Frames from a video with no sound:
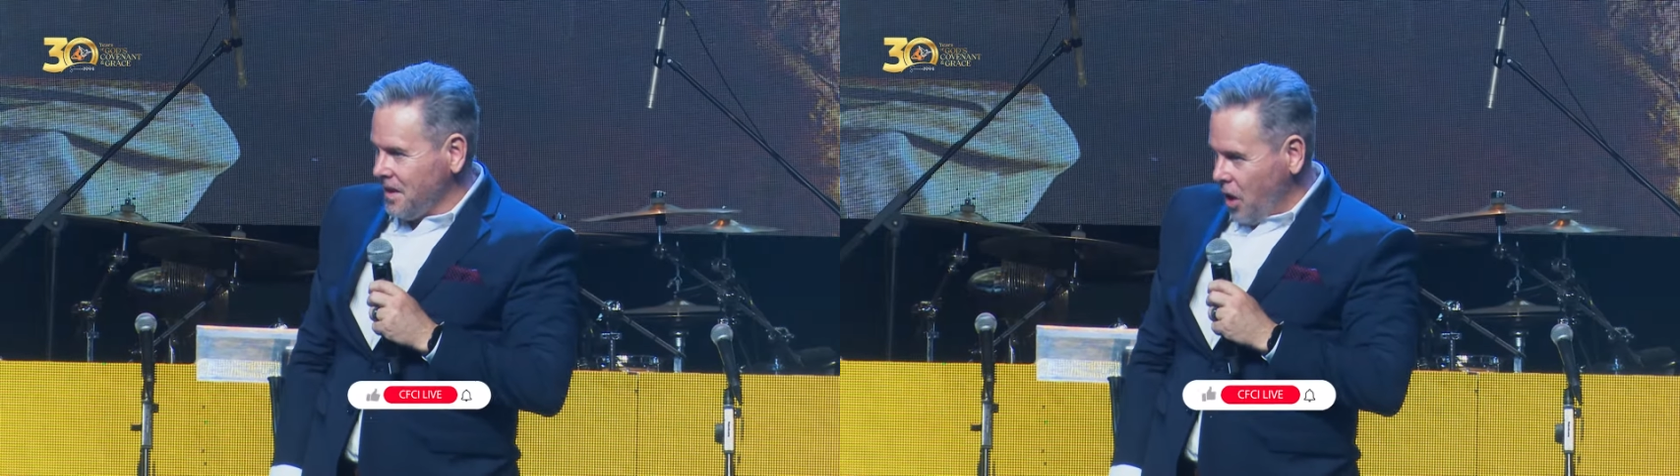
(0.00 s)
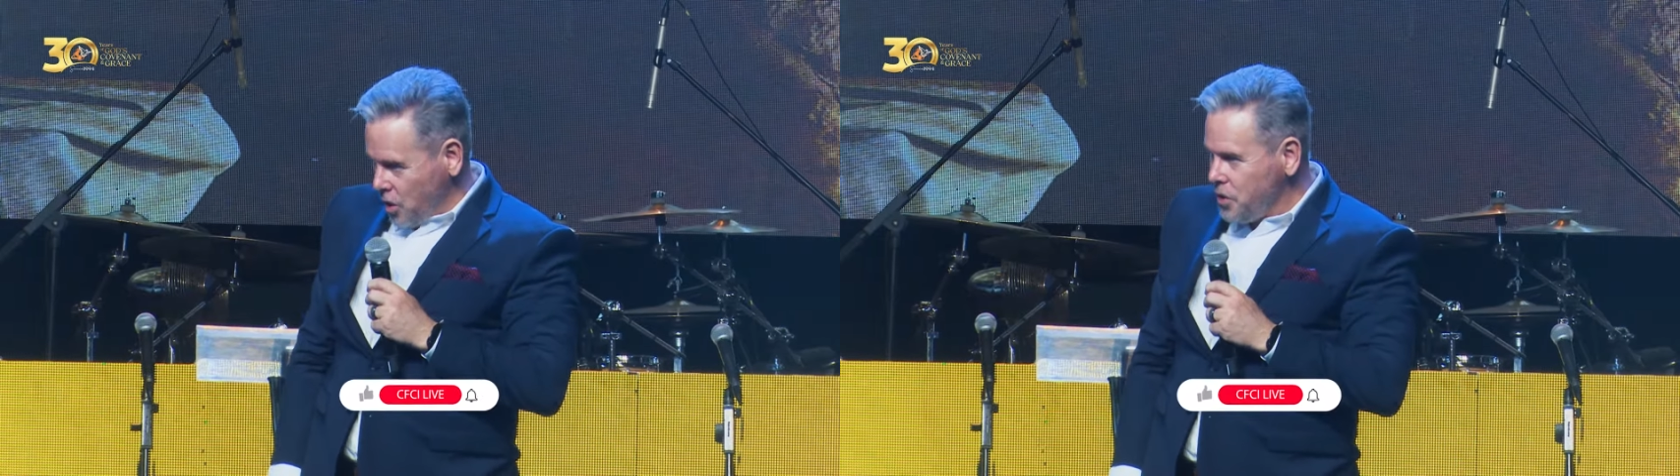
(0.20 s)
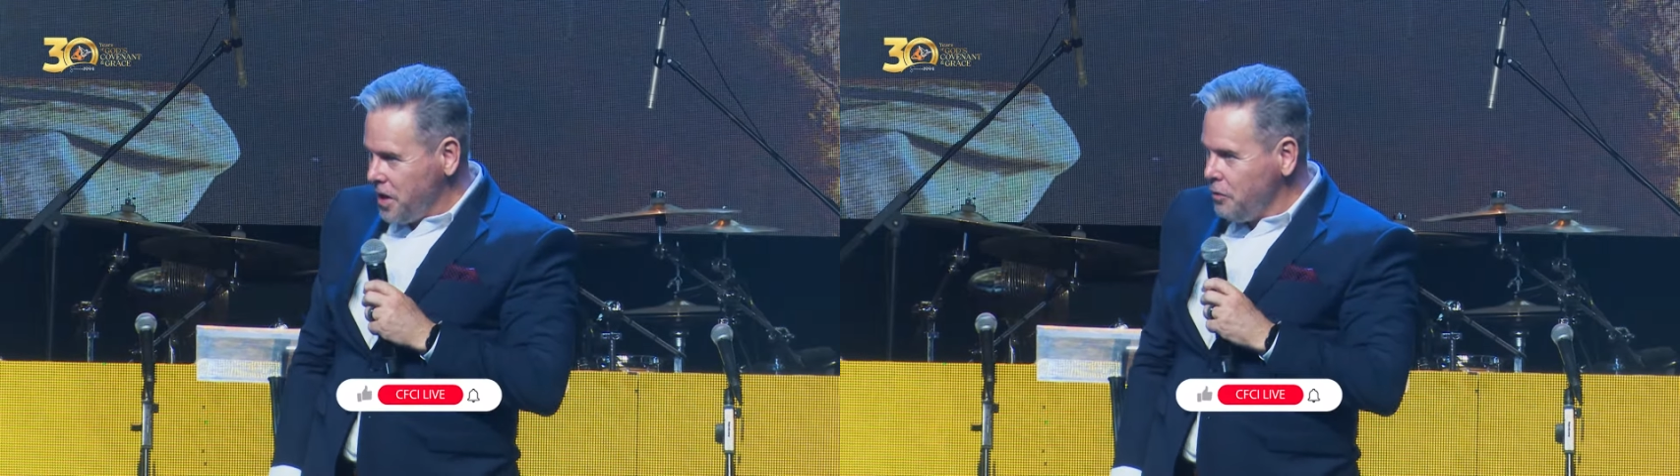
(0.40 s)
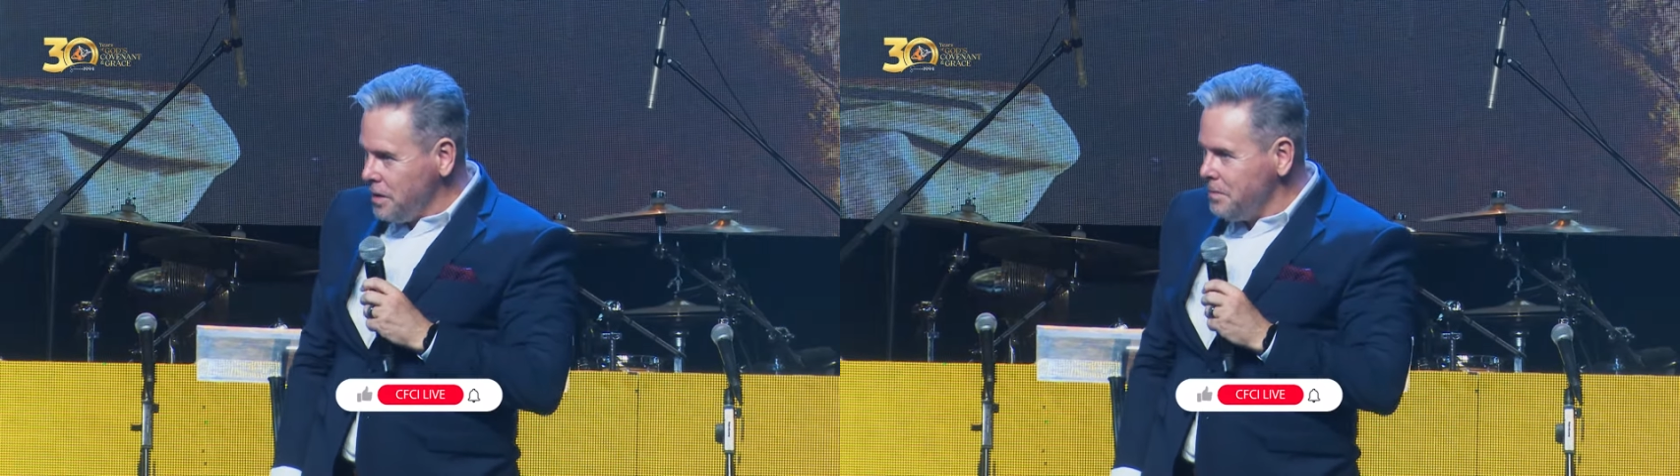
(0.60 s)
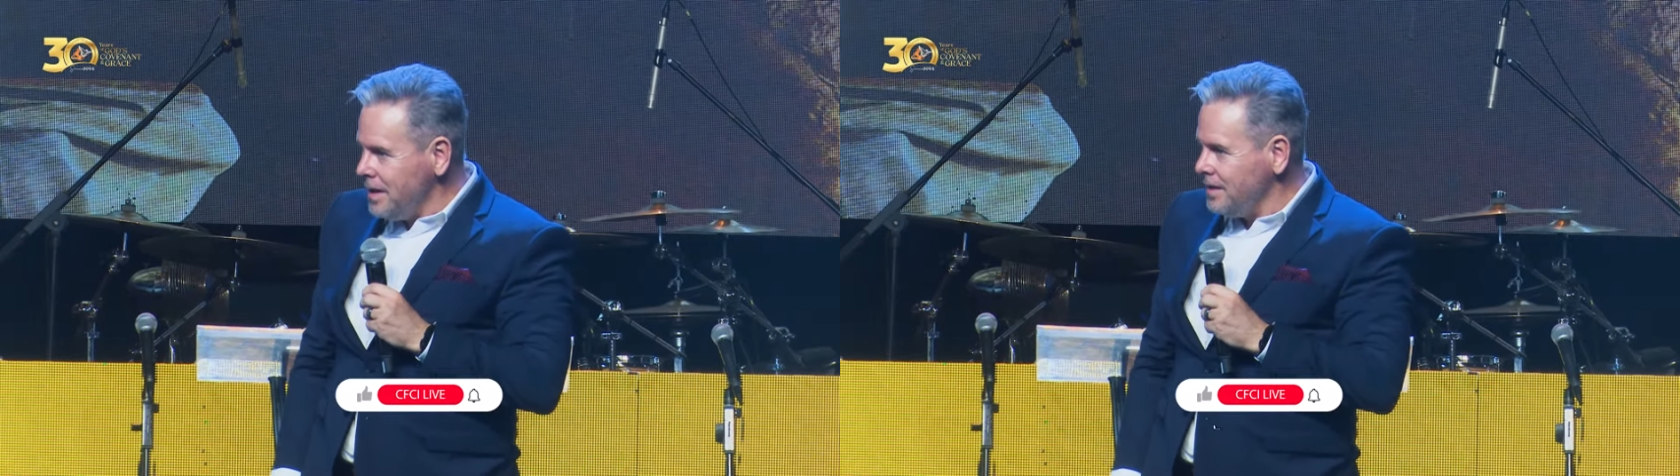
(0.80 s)
you
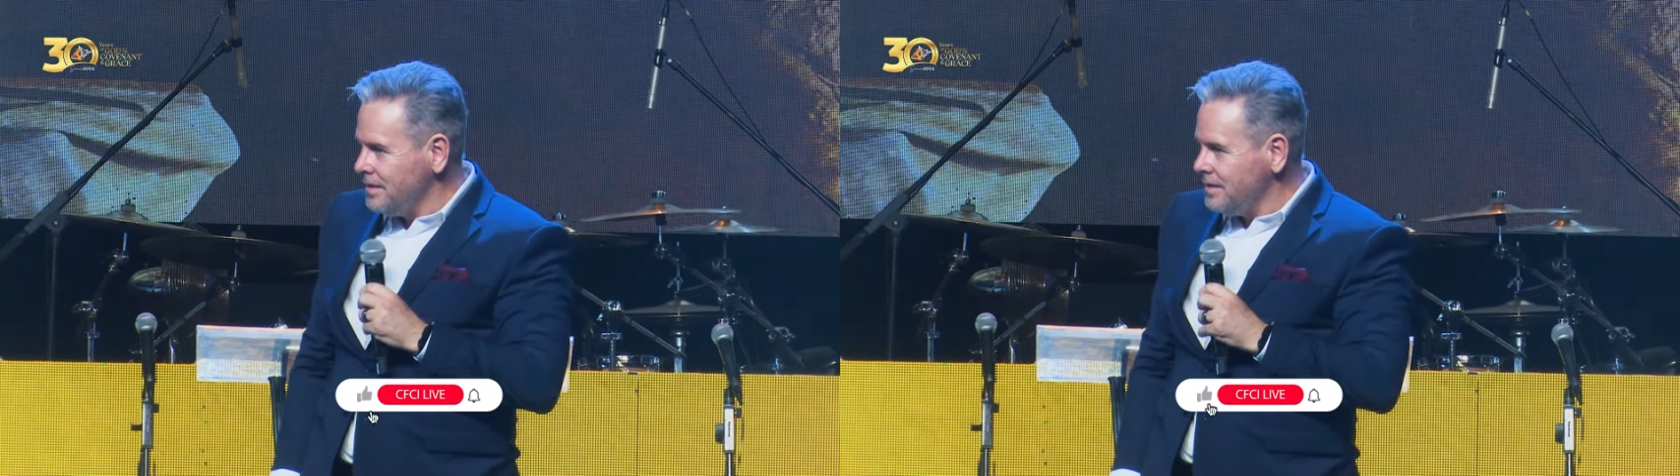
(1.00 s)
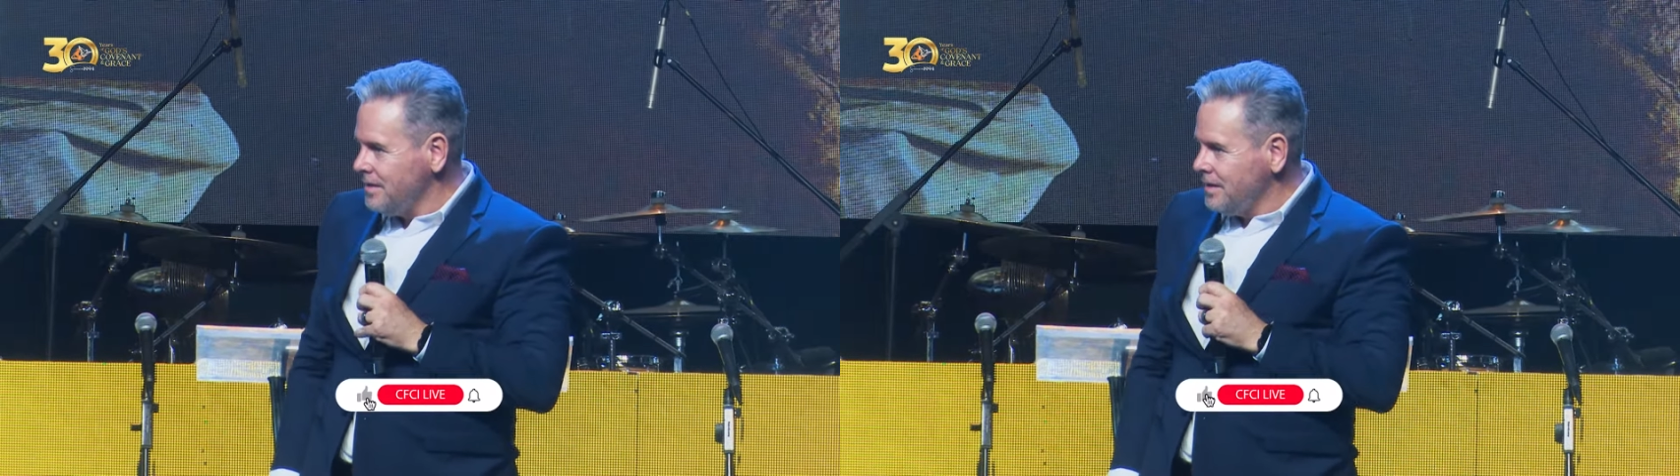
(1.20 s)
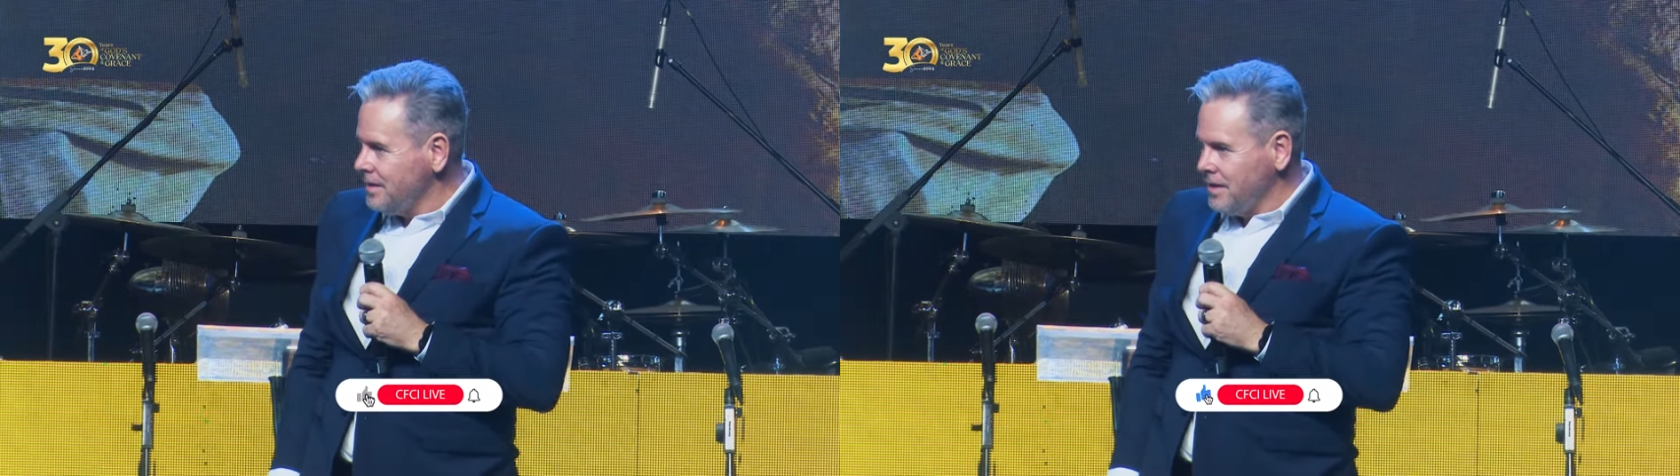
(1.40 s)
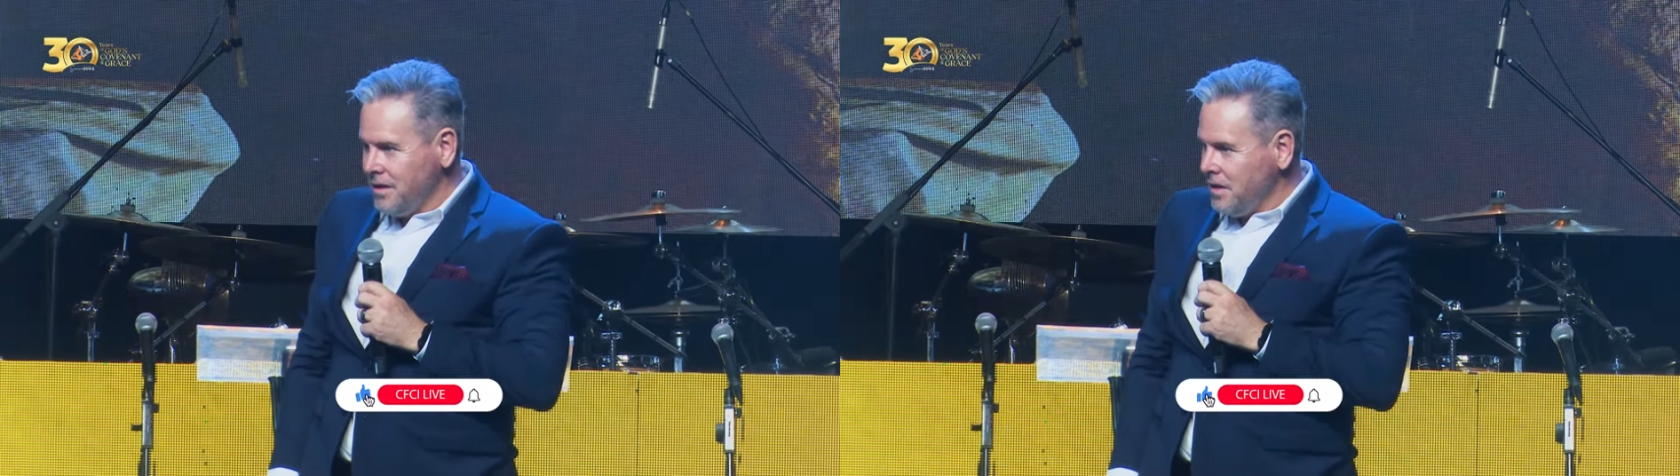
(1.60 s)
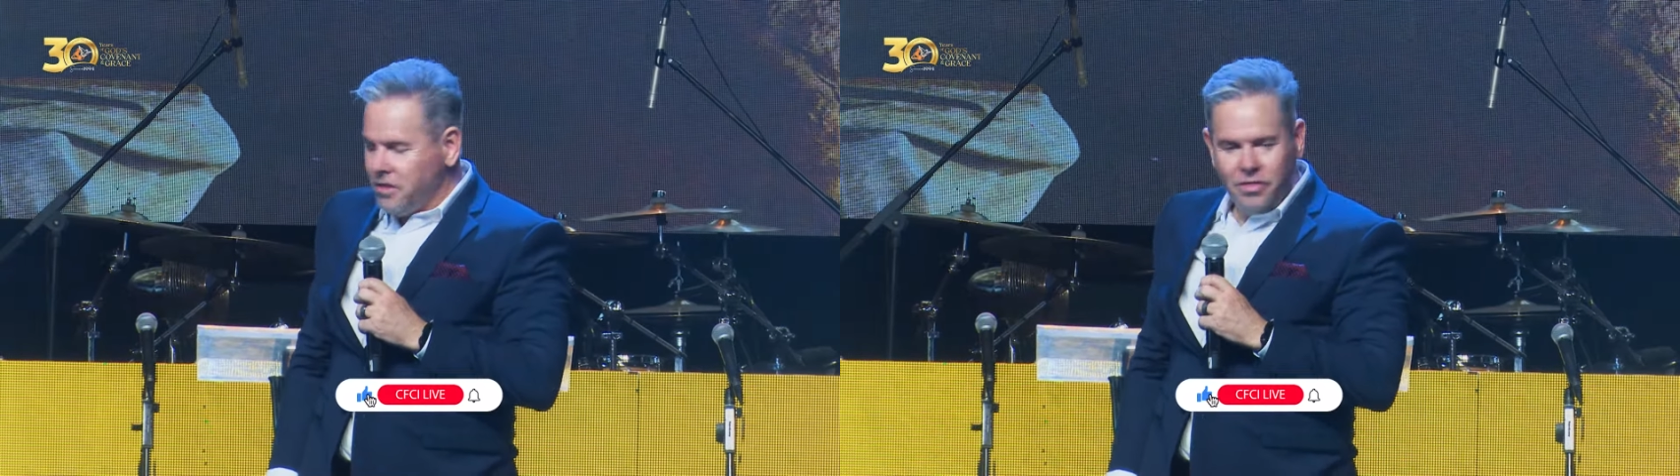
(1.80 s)
hearing me?
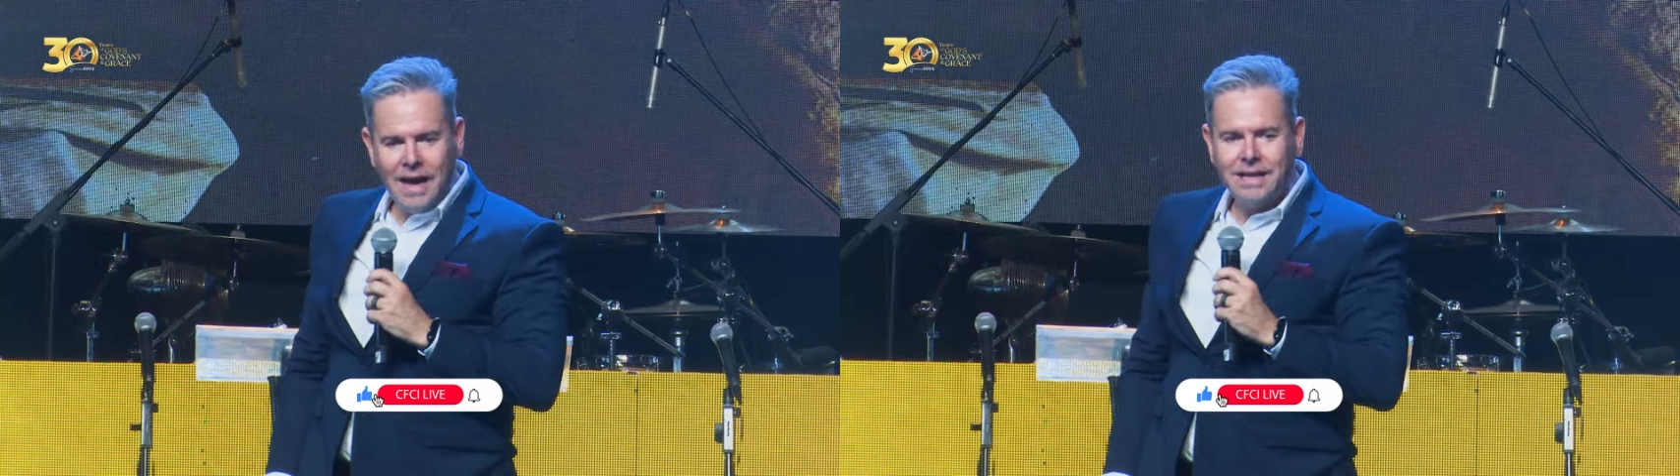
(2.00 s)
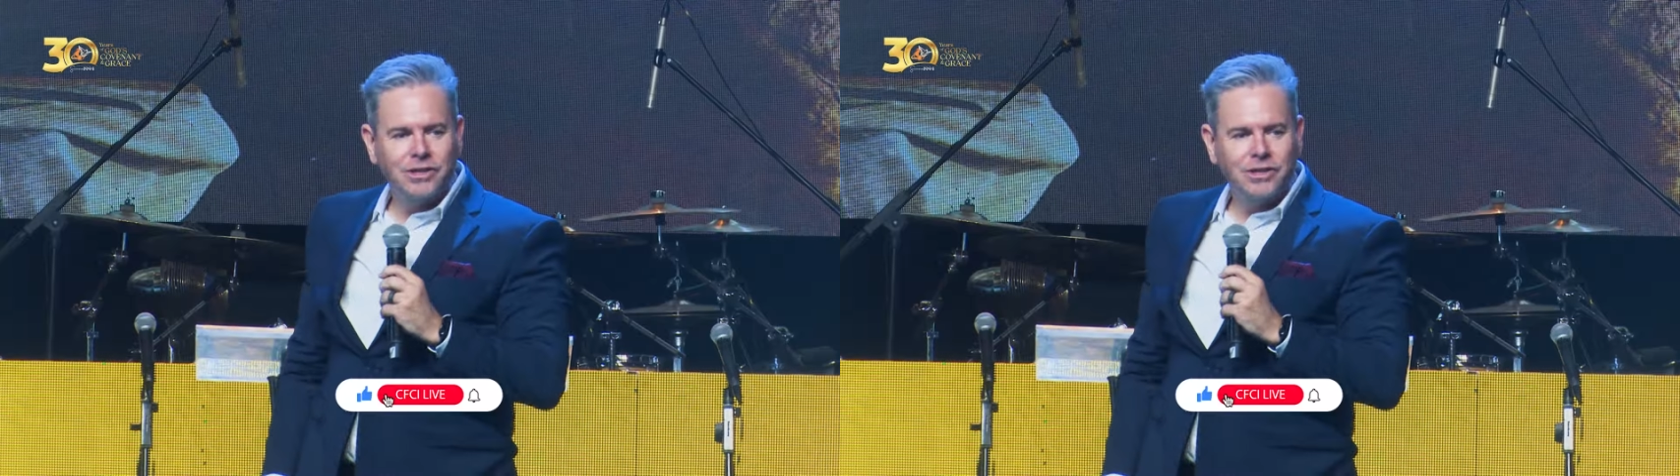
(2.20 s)
They